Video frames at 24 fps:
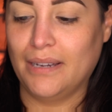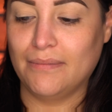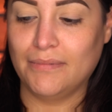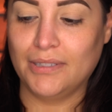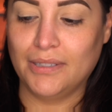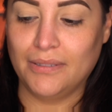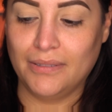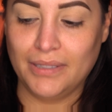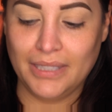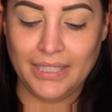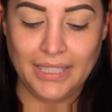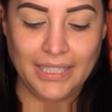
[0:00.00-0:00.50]
I'm
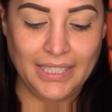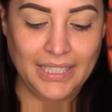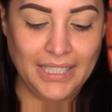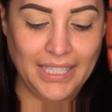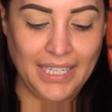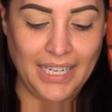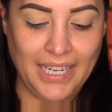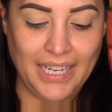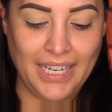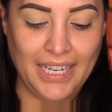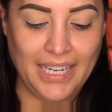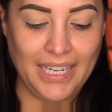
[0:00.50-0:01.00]
going to
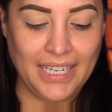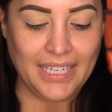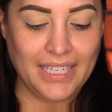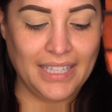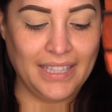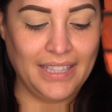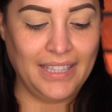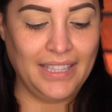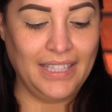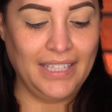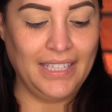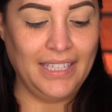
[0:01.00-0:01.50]

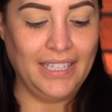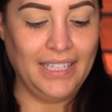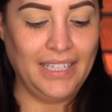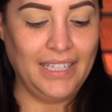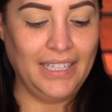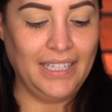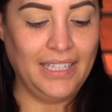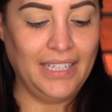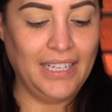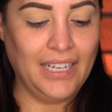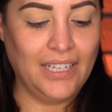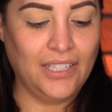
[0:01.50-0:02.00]
take
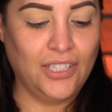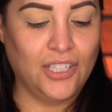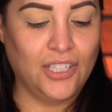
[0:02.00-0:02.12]
the